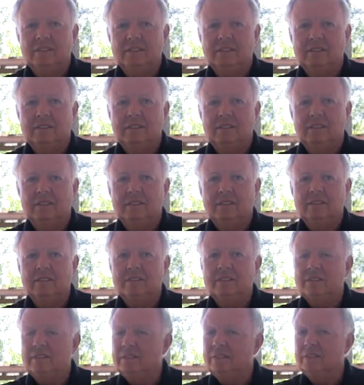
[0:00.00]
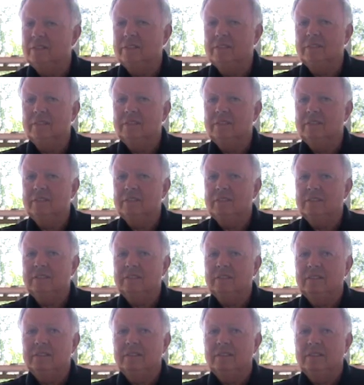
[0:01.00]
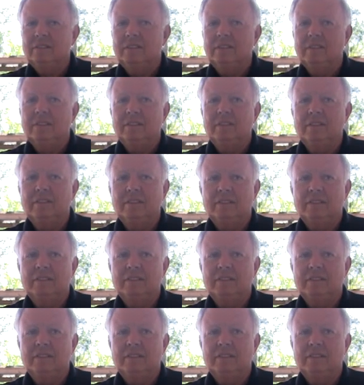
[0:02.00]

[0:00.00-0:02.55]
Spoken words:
This person isn't speaking.